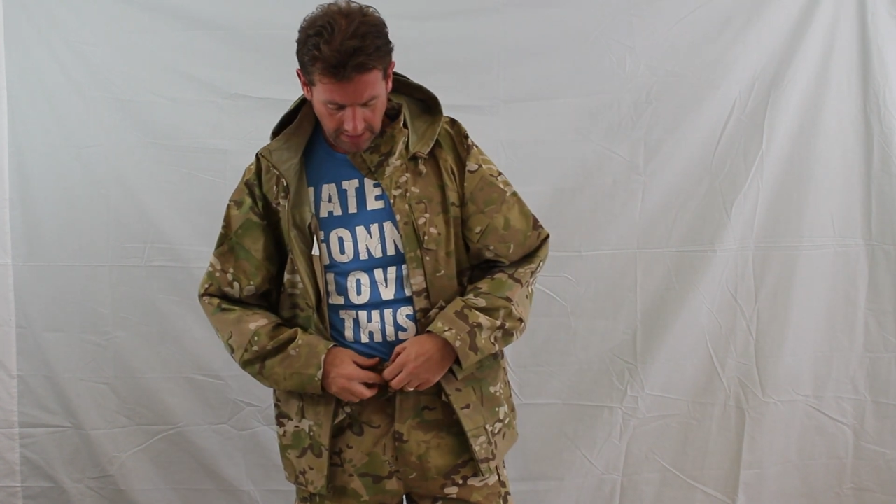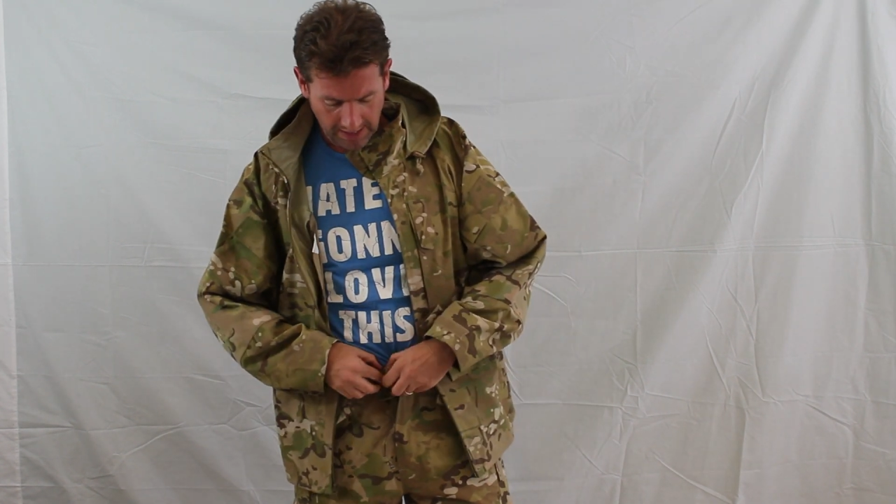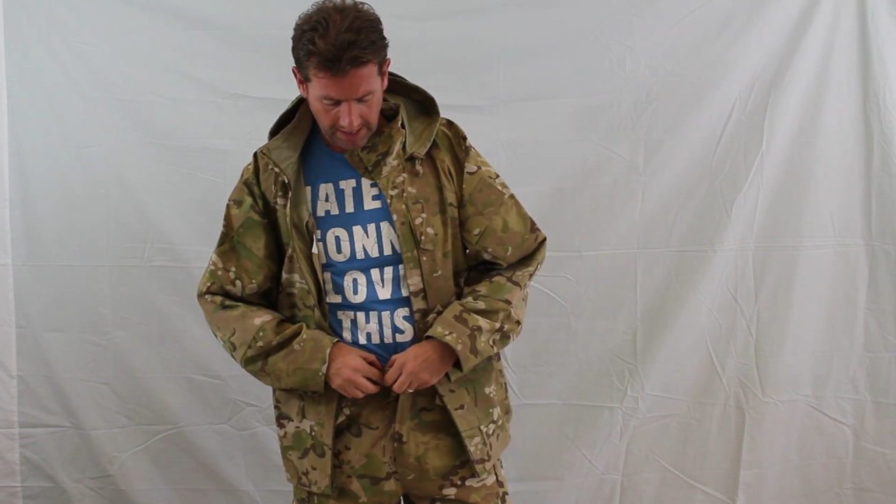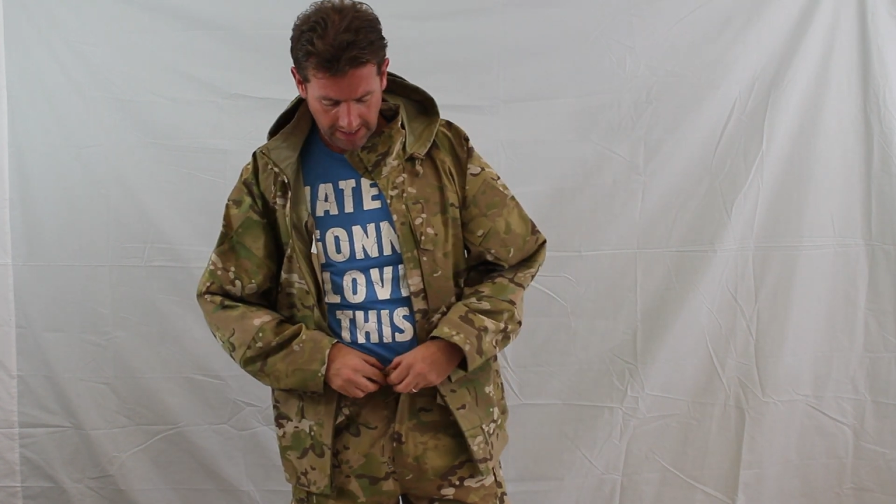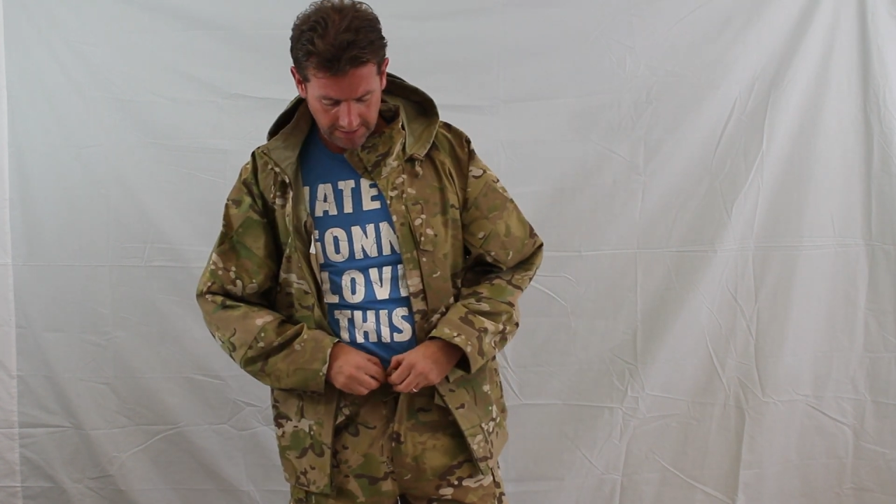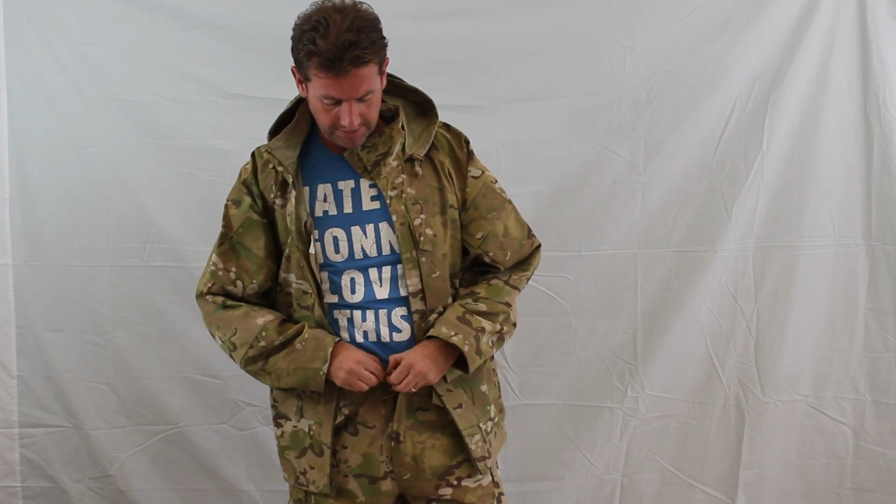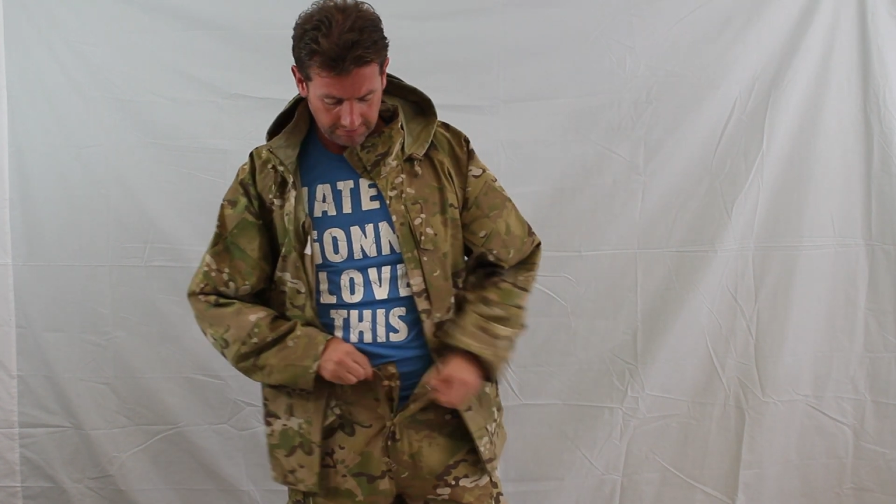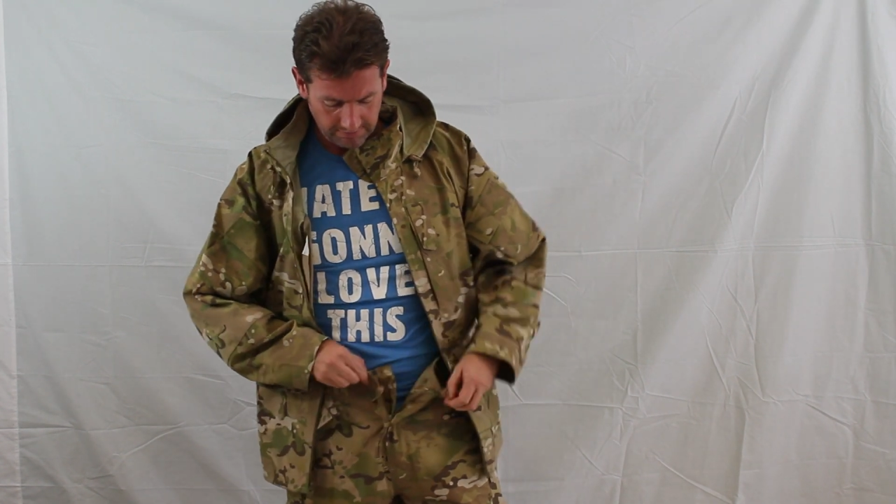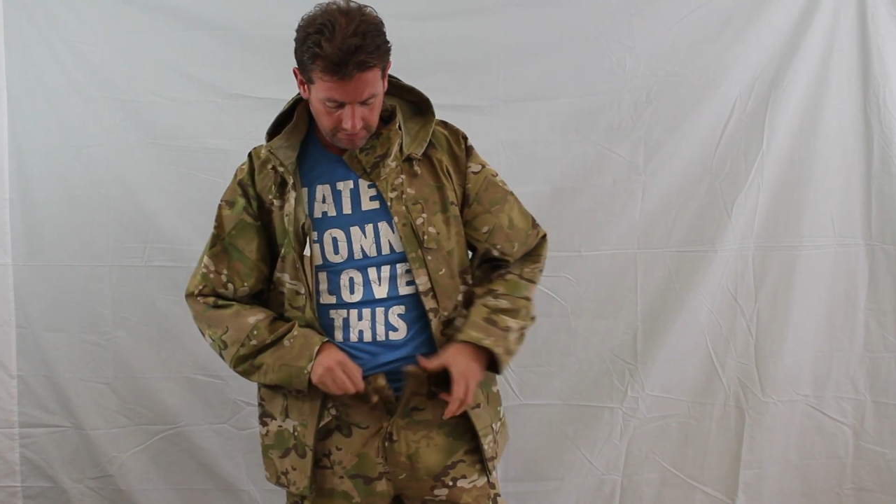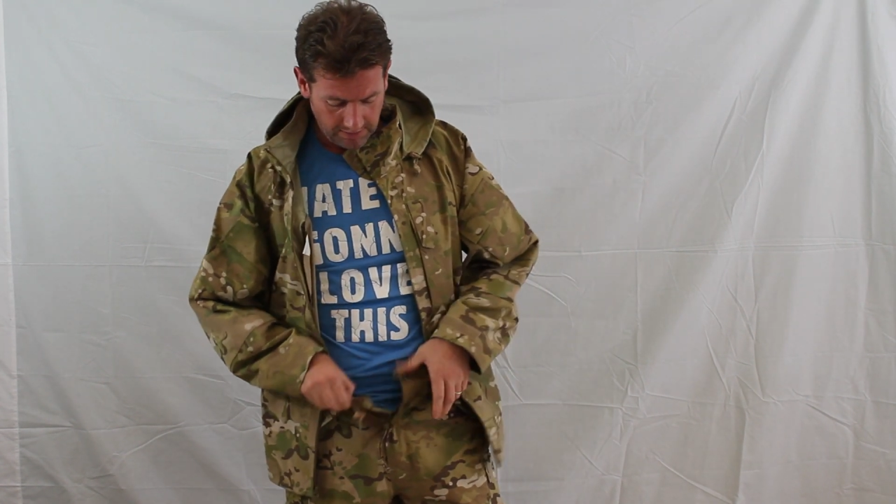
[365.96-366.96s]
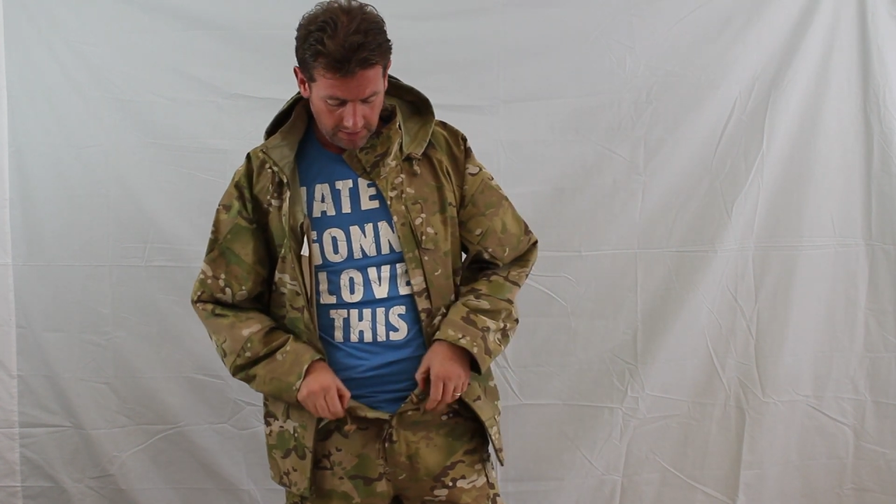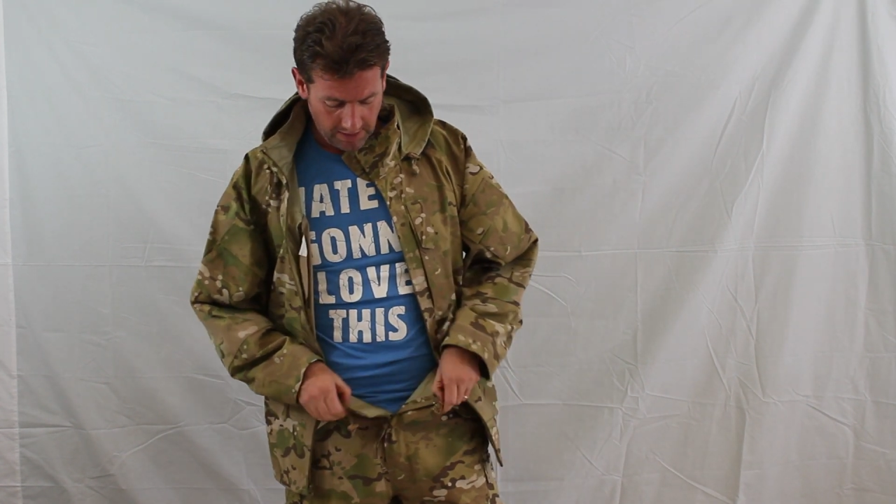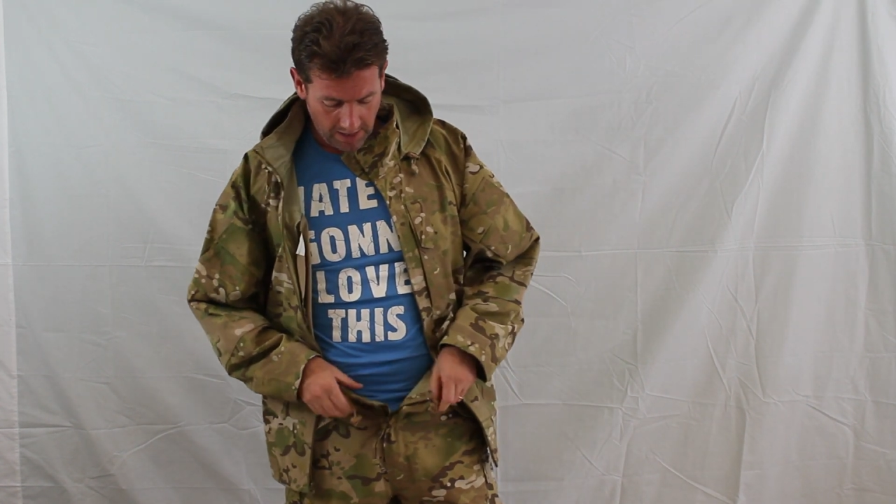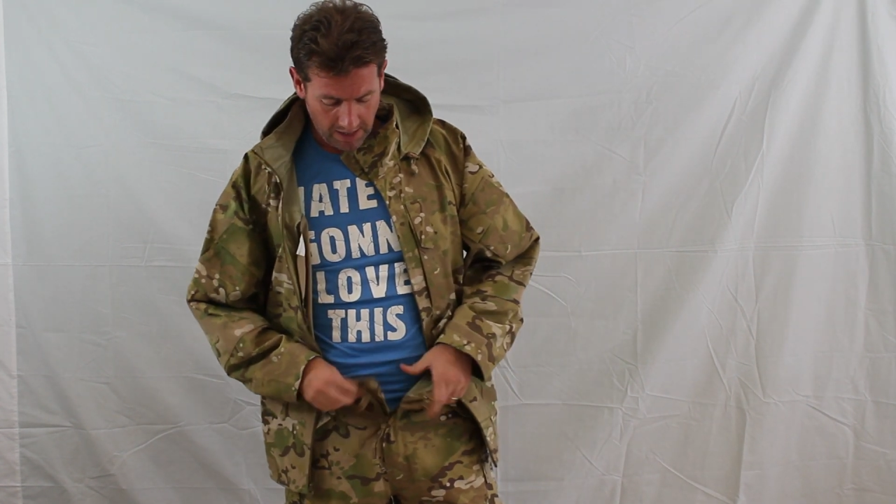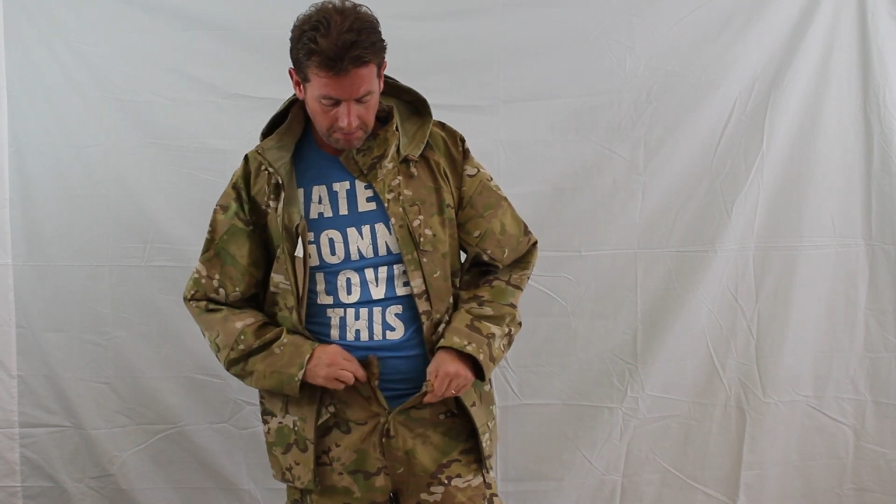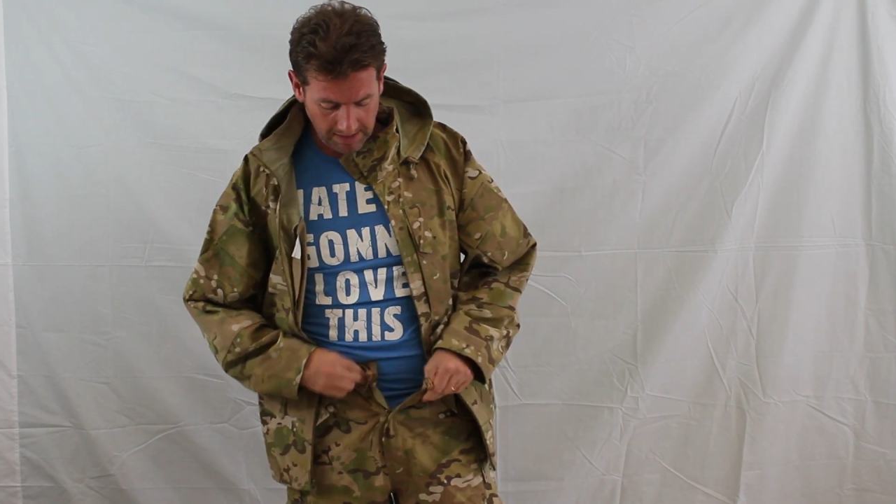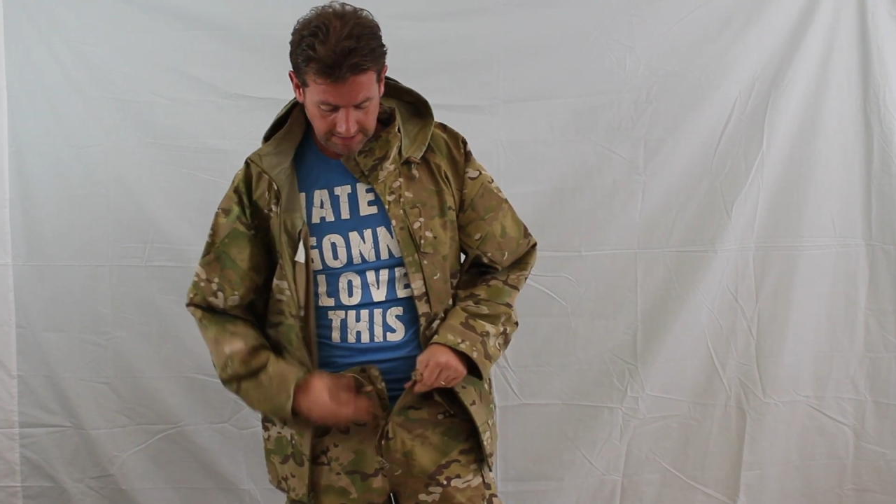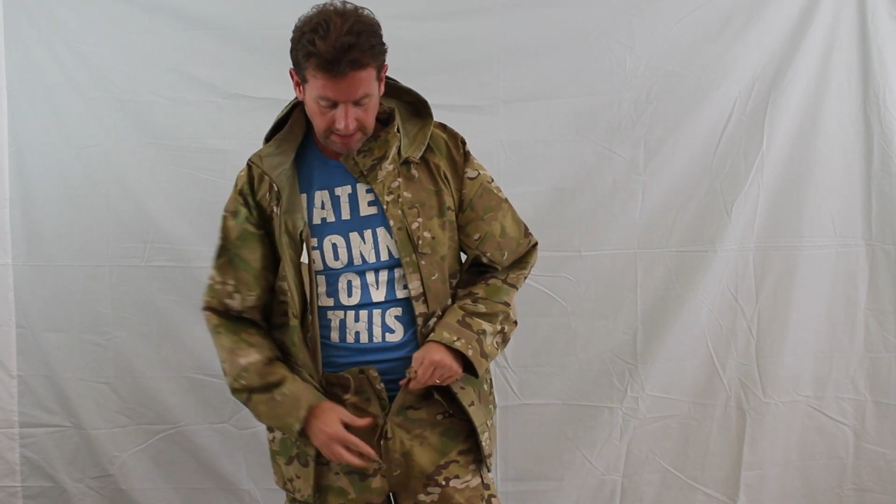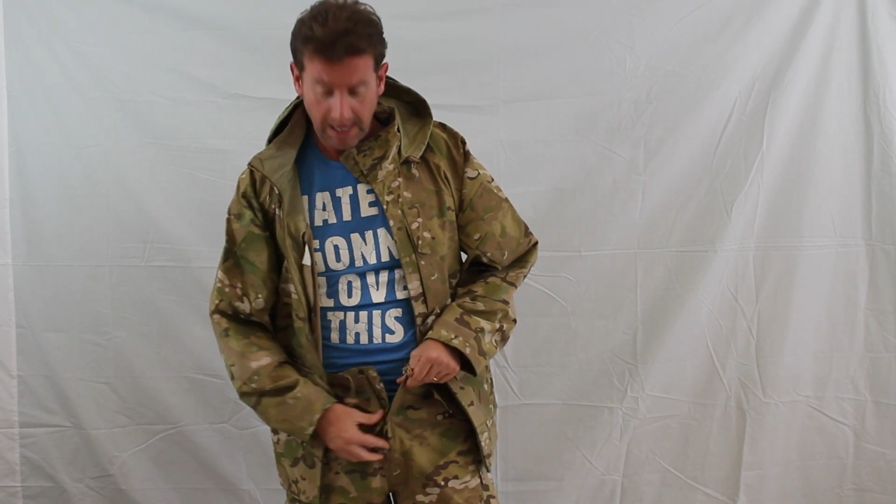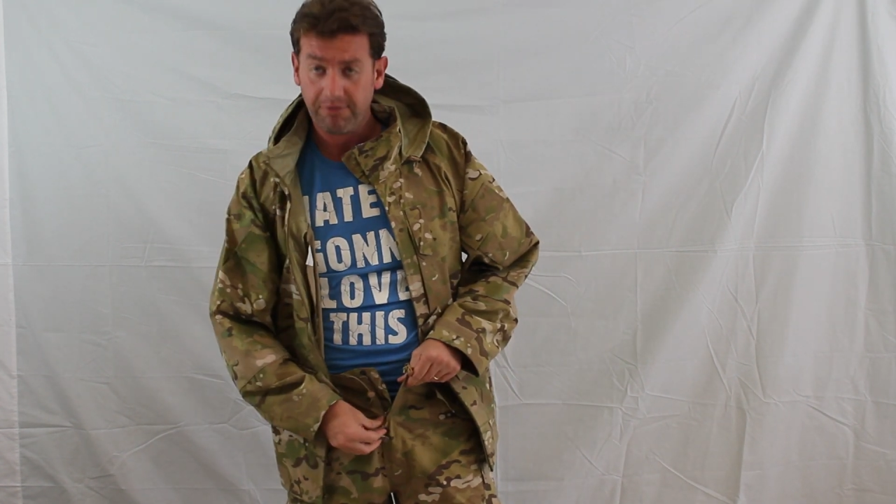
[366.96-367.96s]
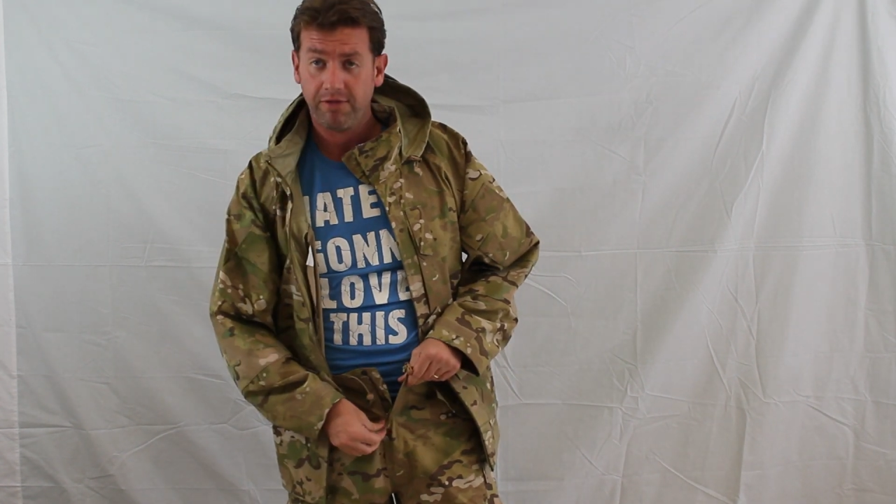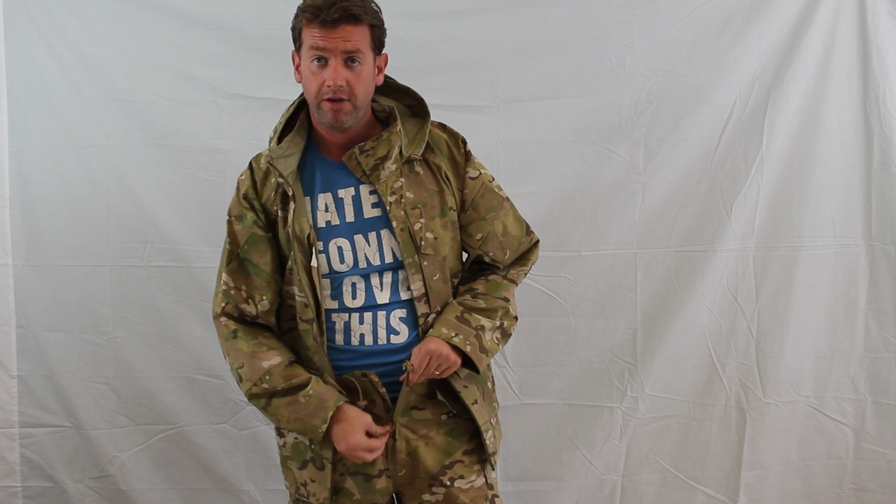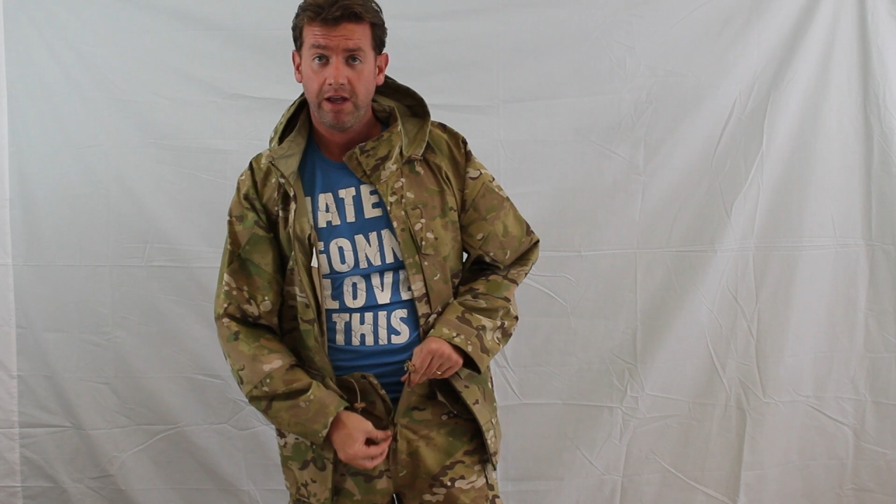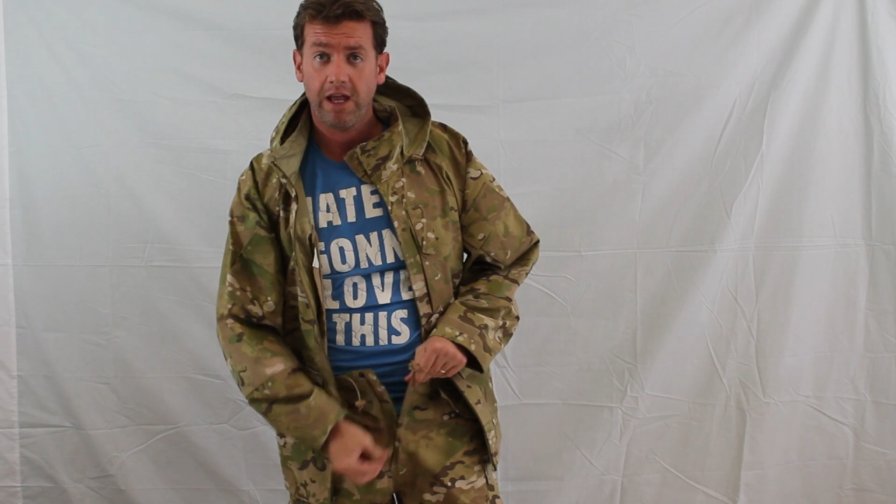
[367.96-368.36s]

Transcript: and a must-have